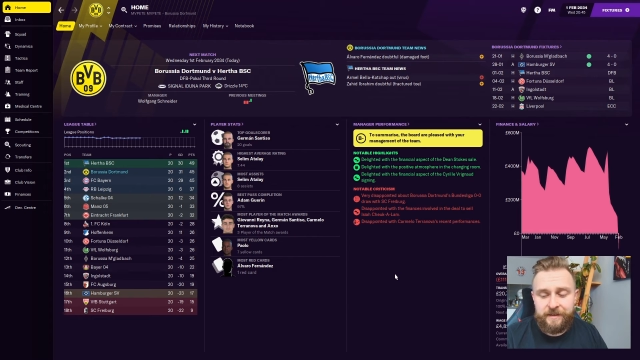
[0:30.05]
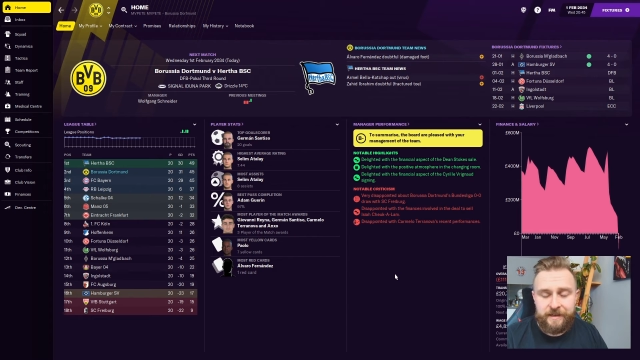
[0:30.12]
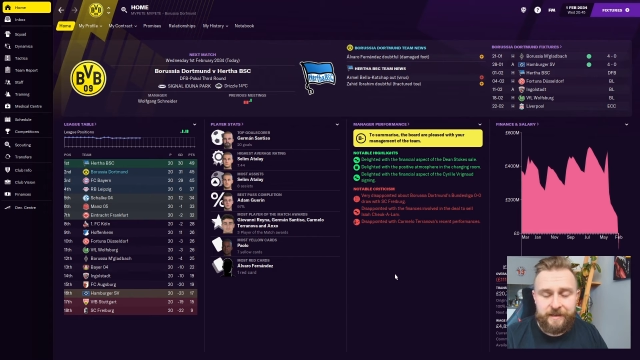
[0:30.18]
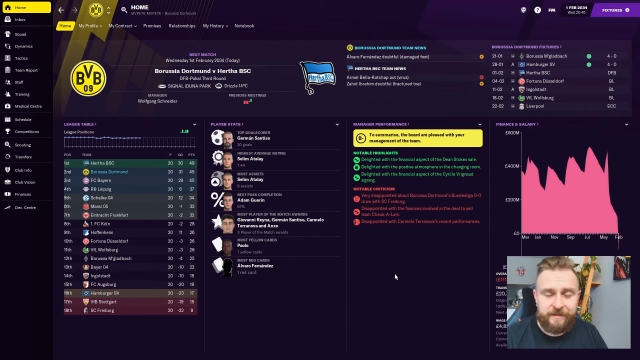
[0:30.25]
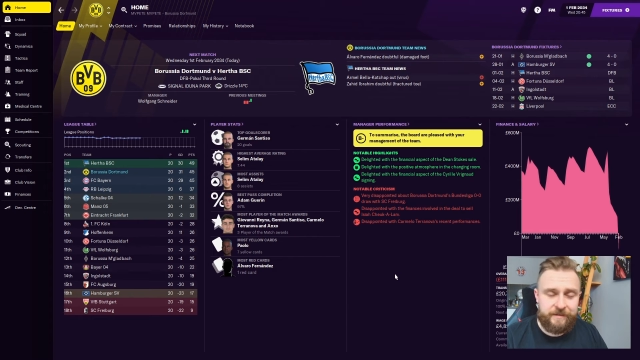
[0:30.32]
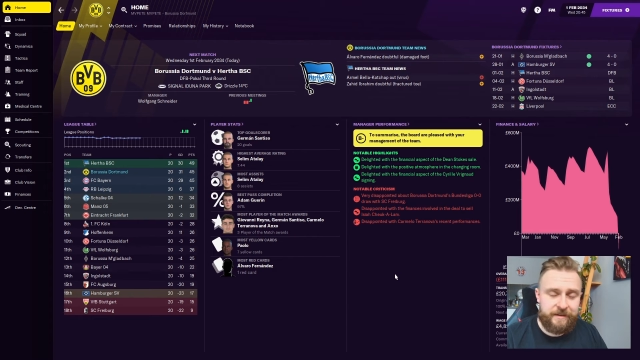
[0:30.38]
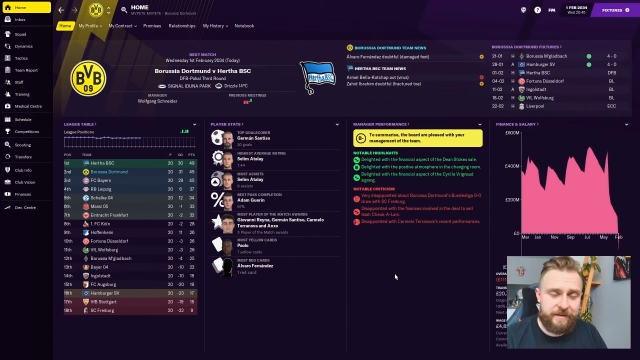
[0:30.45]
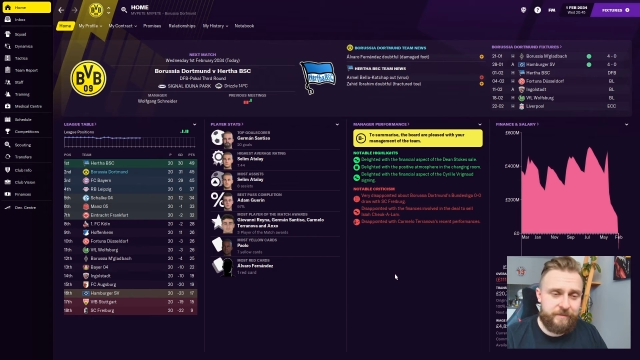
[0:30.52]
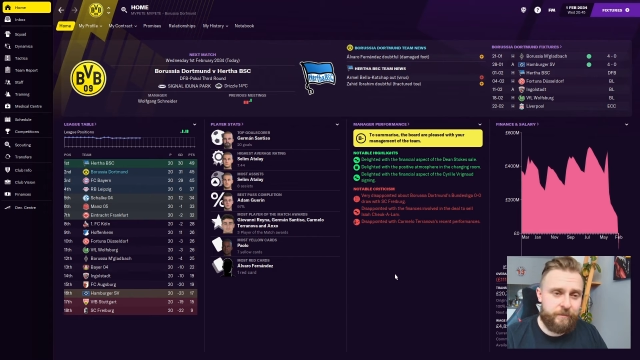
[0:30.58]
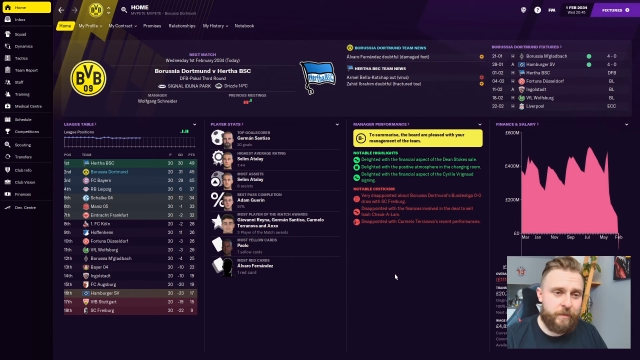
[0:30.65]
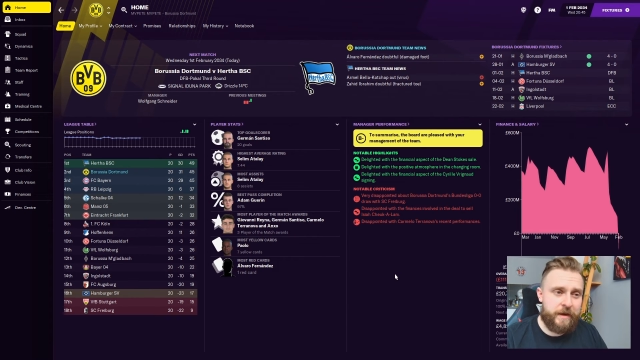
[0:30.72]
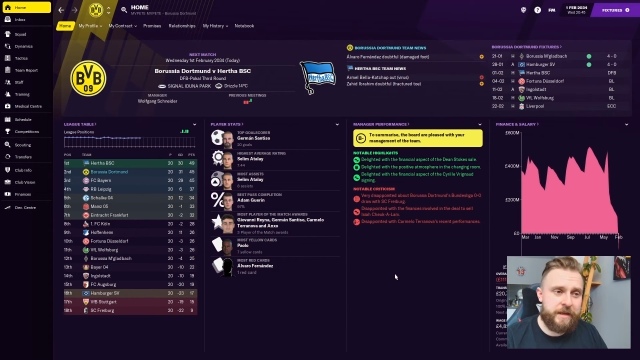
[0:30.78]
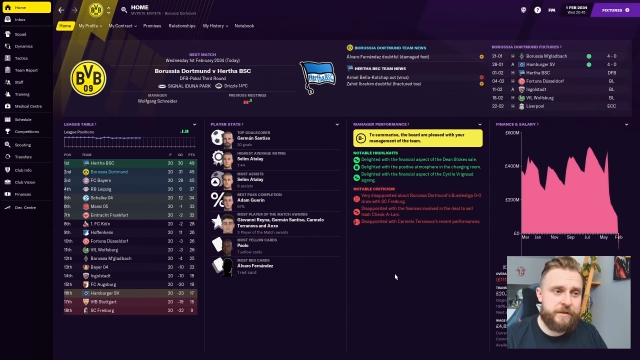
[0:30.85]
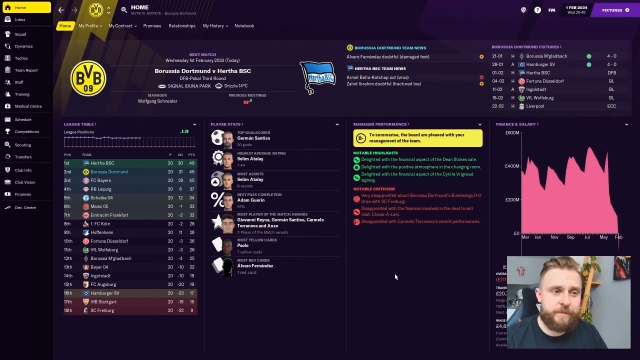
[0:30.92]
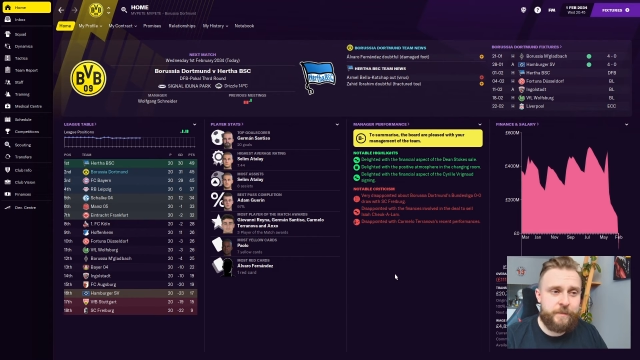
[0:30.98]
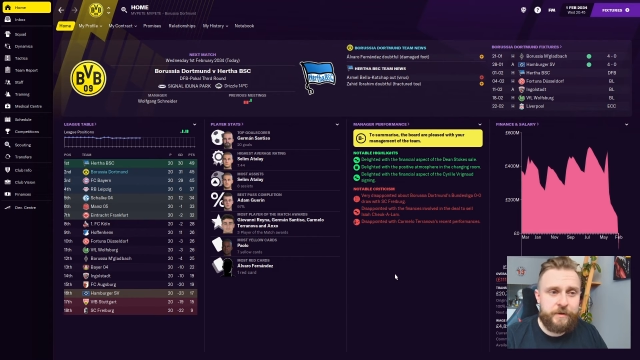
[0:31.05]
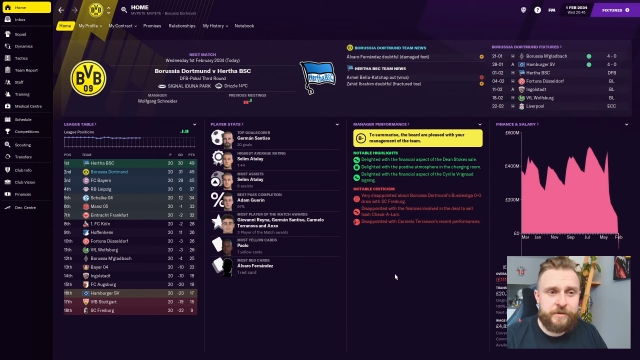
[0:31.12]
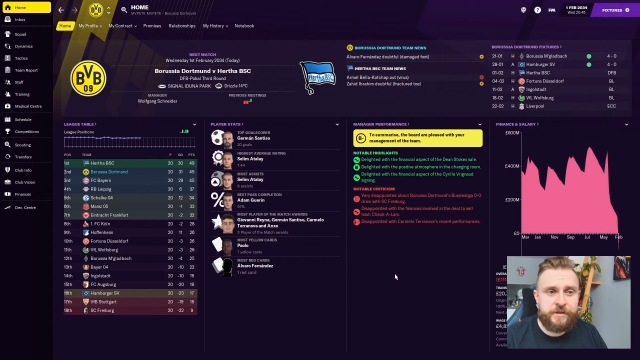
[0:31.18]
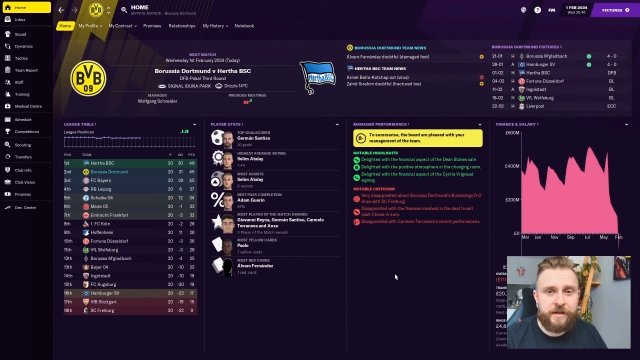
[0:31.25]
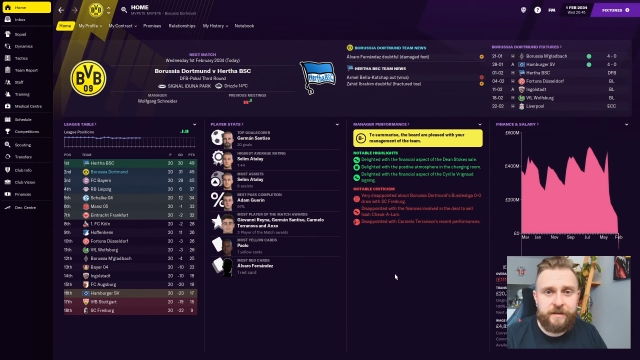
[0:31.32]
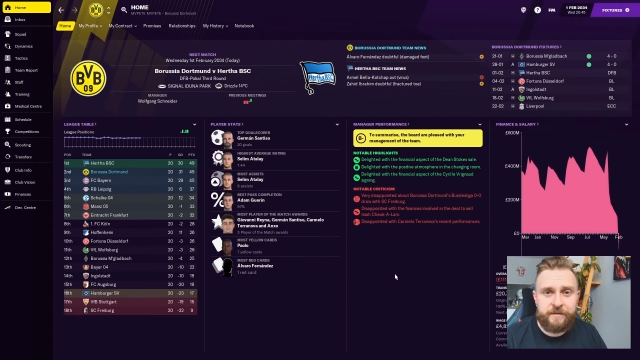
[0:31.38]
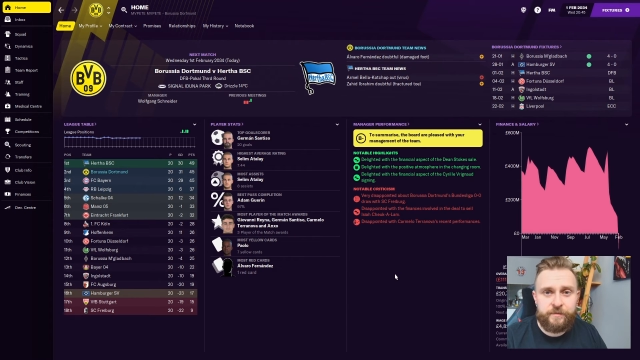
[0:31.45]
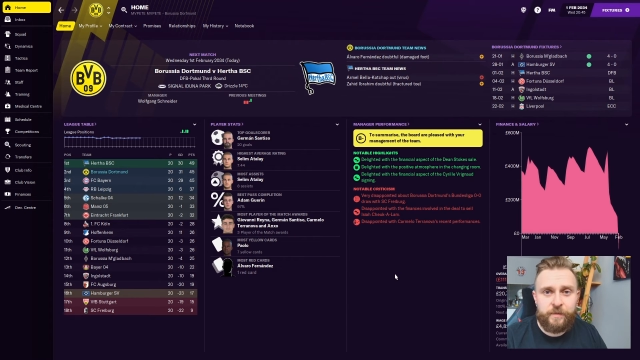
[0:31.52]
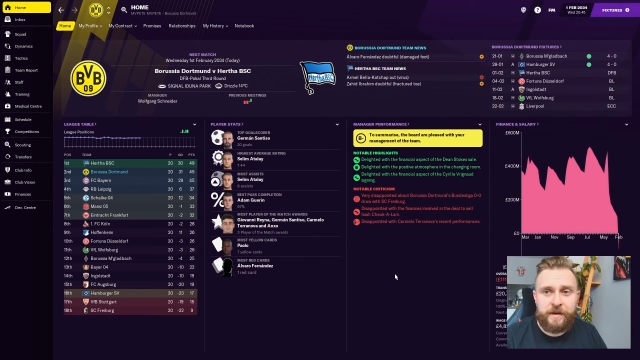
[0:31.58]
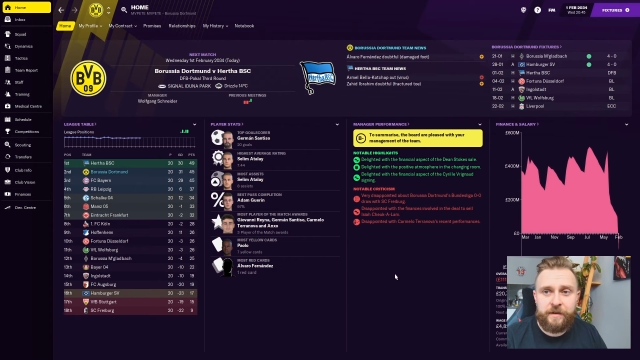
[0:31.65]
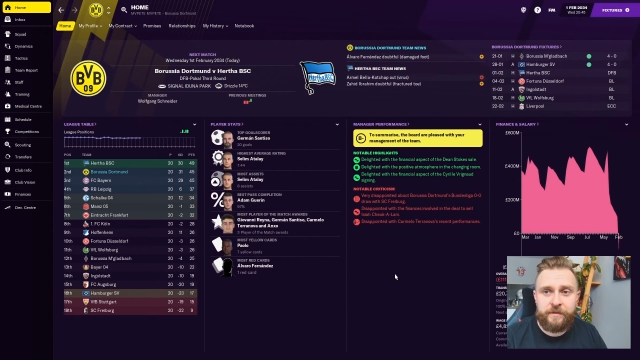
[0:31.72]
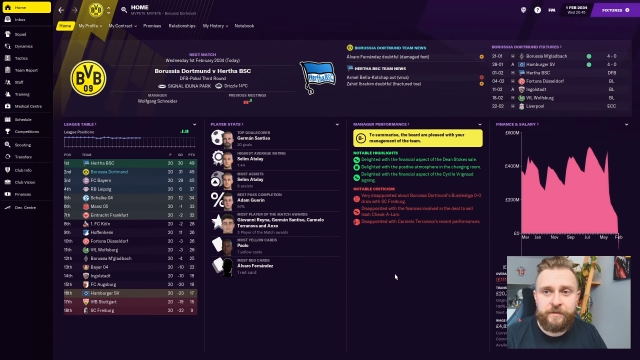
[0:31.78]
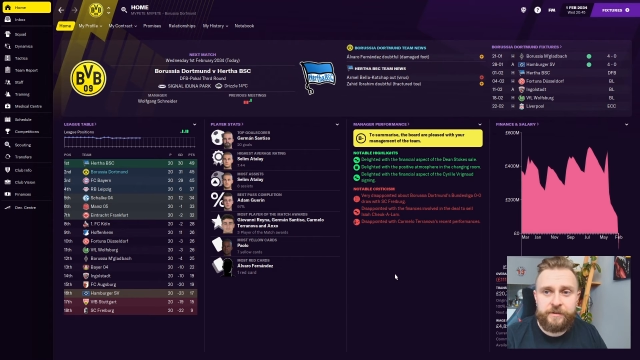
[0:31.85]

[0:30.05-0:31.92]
in wage budget as well